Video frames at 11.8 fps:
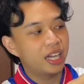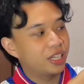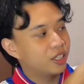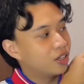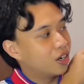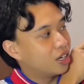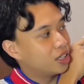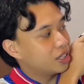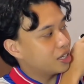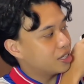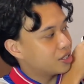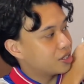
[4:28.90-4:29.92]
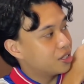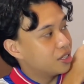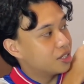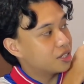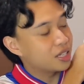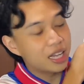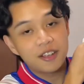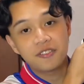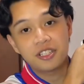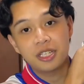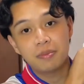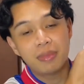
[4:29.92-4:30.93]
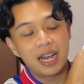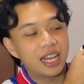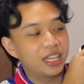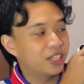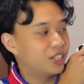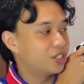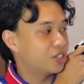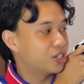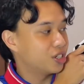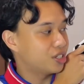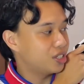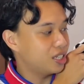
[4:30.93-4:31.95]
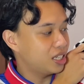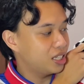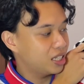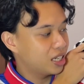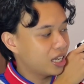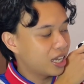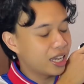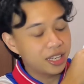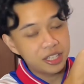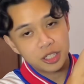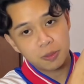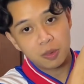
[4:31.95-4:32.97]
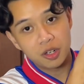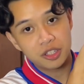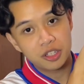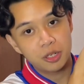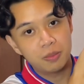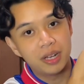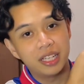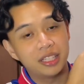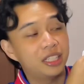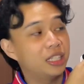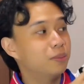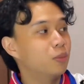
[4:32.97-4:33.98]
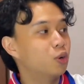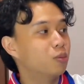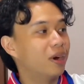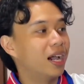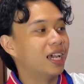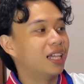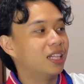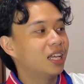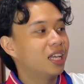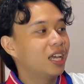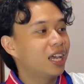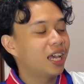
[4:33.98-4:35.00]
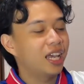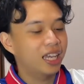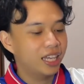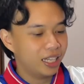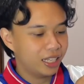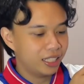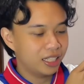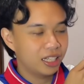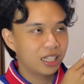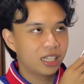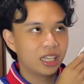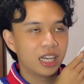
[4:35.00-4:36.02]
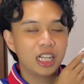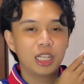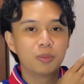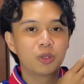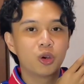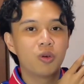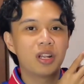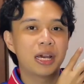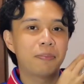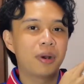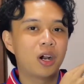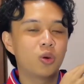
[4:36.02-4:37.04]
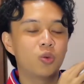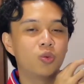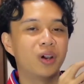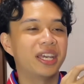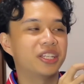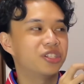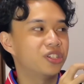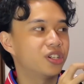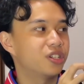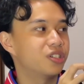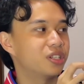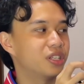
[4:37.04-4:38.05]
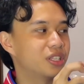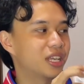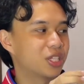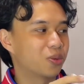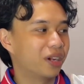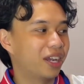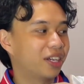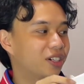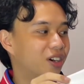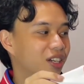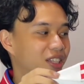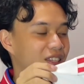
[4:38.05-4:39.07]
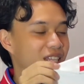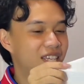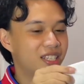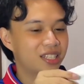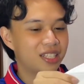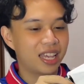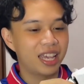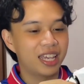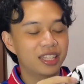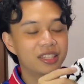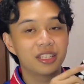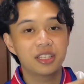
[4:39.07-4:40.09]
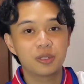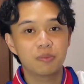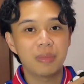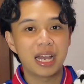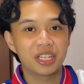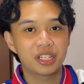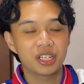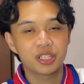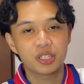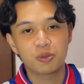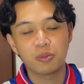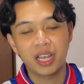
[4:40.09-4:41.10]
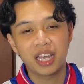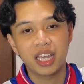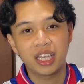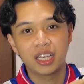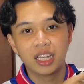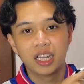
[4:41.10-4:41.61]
I got is this FC Bayern jersey. And it's sponsored by T-Mobile. And alam ko wala pa akong white jersey. That's why I got this. And this matches my